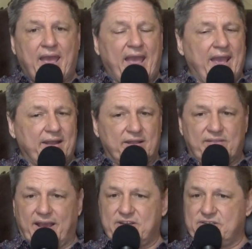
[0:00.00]
And
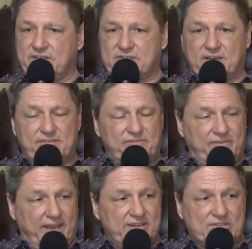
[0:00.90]
that just
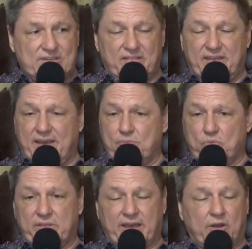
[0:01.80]
conveys to them
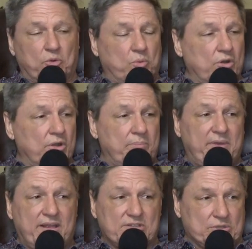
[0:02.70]
without a word
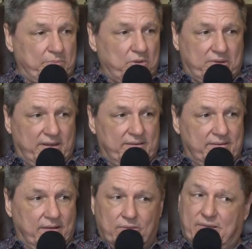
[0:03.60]
being spoken.
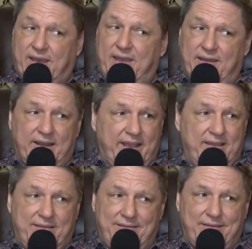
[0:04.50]
Okay,
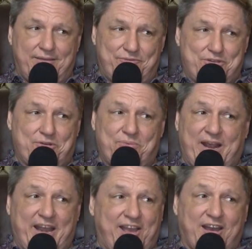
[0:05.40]
honey, if you're
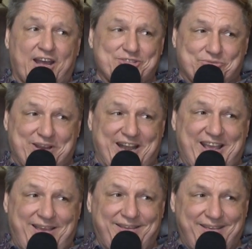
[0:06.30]
ready, God's
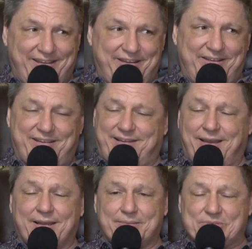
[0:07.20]
ready. Here it
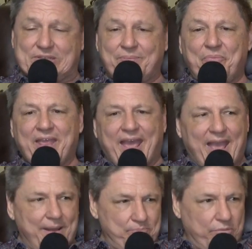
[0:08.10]
comes.
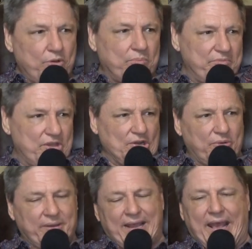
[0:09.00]
And boom,
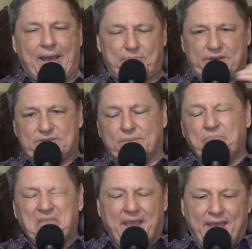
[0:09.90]
know, it
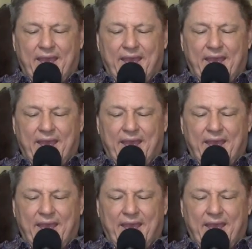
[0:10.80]
happens.